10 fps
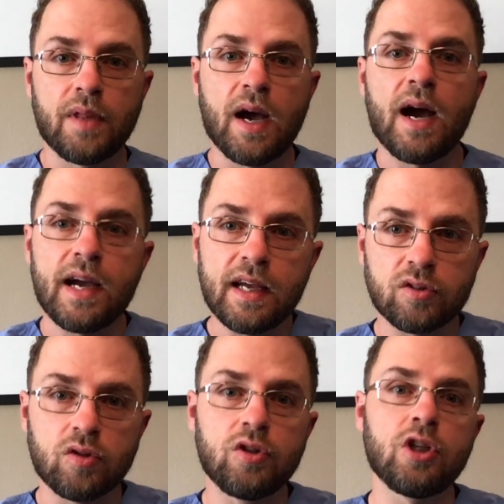High
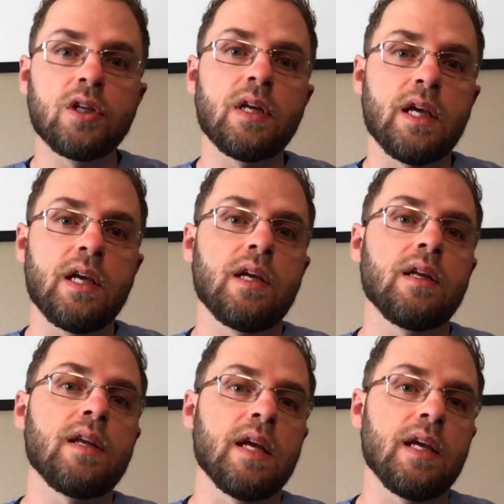estrogen
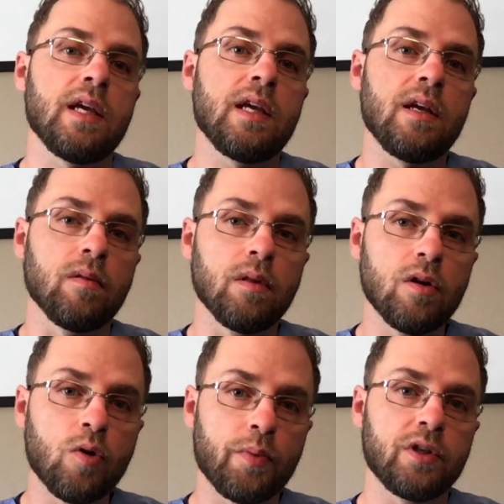and a
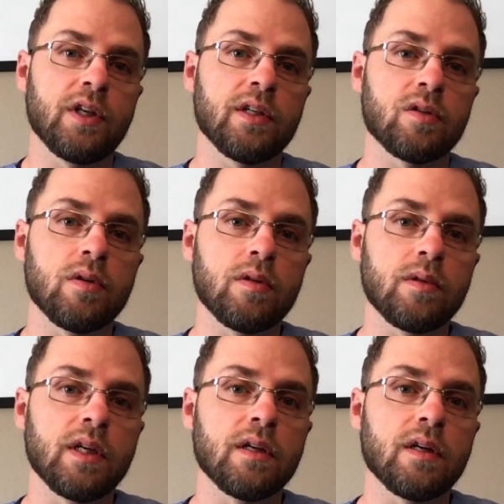low
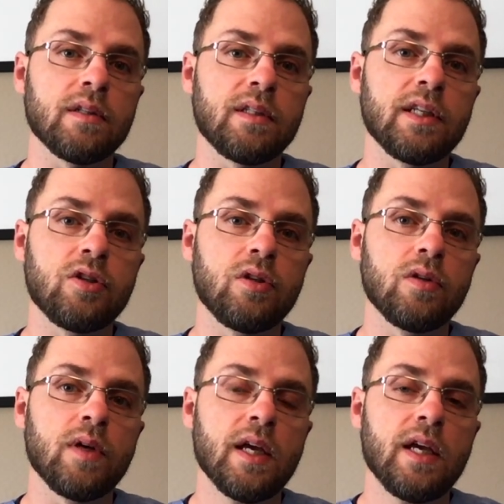progesterone can cause the
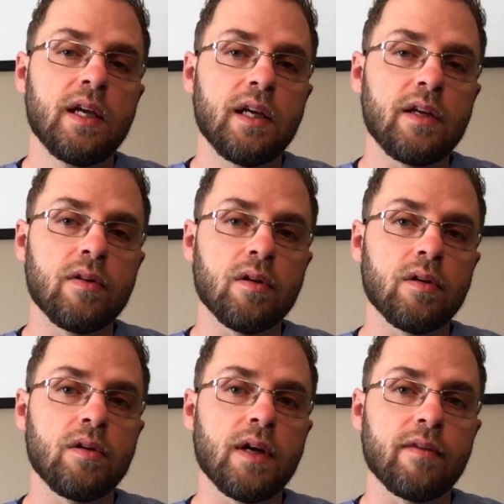issue.
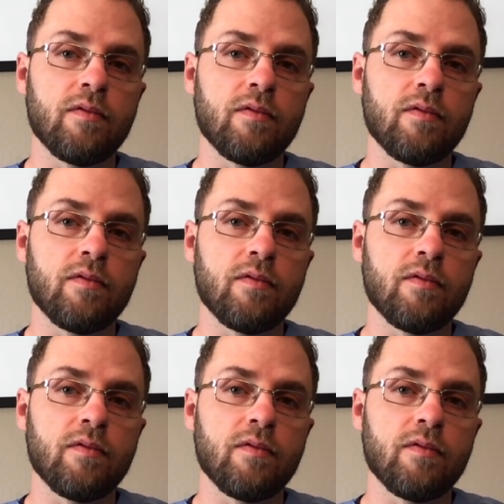Either you have